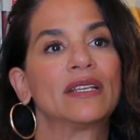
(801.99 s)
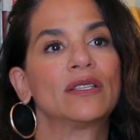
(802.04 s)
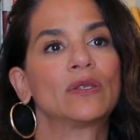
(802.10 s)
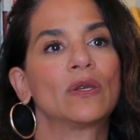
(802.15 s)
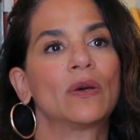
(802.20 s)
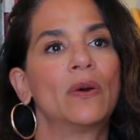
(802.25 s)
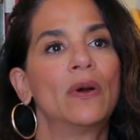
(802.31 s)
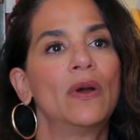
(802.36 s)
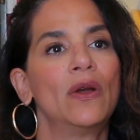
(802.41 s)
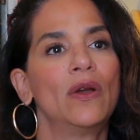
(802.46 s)
And
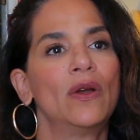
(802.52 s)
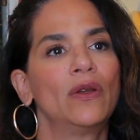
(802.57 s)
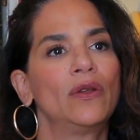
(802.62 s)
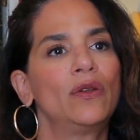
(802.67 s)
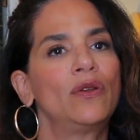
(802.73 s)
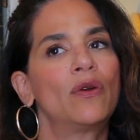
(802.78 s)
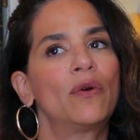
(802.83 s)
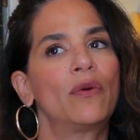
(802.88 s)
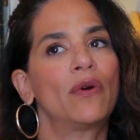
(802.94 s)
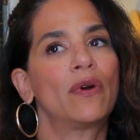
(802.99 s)
so,
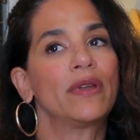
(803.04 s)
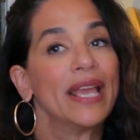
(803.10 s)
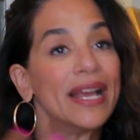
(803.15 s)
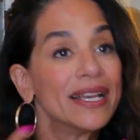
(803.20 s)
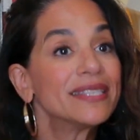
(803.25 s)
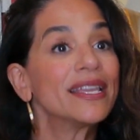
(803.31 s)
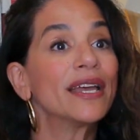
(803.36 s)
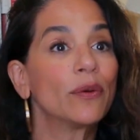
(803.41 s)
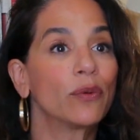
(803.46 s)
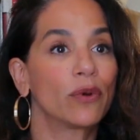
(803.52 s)

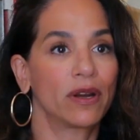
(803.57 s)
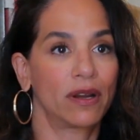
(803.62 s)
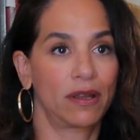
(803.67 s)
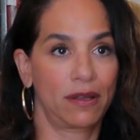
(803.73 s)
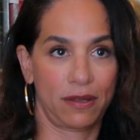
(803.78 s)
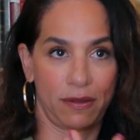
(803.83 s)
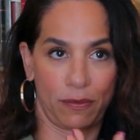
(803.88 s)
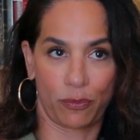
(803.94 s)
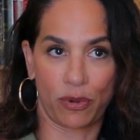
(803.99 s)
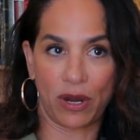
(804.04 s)
yes, I
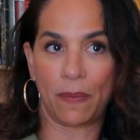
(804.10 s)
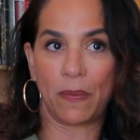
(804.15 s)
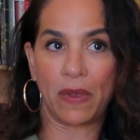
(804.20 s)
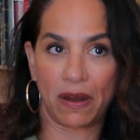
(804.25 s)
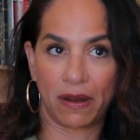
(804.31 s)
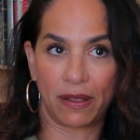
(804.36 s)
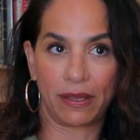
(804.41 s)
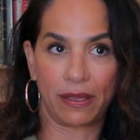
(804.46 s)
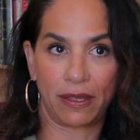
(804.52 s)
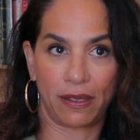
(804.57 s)
work
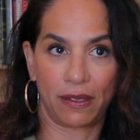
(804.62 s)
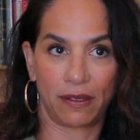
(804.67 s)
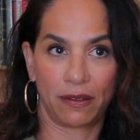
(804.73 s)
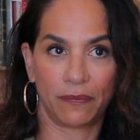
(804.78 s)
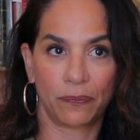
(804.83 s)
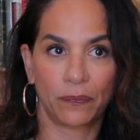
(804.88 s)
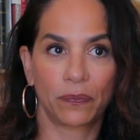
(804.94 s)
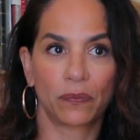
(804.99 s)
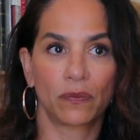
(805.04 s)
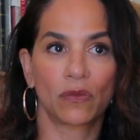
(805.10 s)
primarily
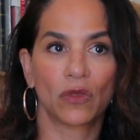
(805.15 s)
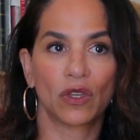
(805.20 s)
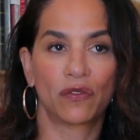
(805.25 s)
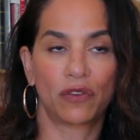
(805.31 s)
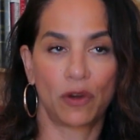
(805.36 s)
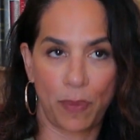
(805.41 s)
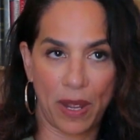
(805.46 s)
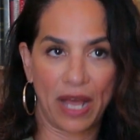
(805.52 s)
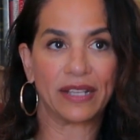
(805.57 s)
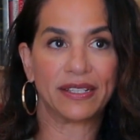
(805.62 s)

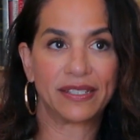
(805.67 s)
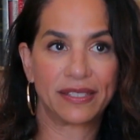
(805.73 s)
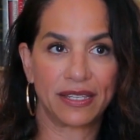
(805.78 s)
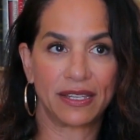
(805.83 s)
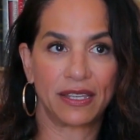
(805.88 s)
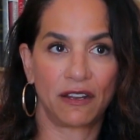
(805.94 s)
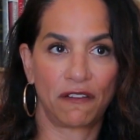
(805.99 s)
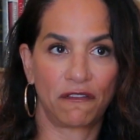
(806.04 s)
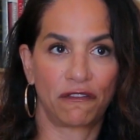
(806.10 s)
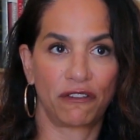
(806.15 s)
for
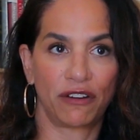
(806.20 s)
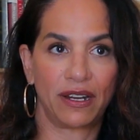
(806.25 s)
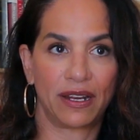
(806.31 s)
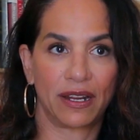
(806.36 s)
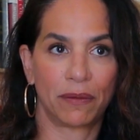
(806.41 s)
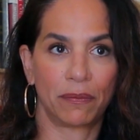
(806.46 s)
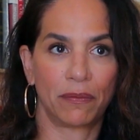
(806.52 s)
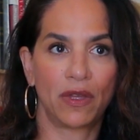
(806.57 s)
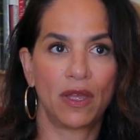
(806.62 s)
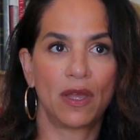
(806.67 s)
Palestinian
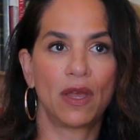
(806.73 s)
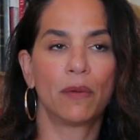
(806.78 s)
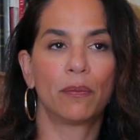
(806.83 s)
freedom,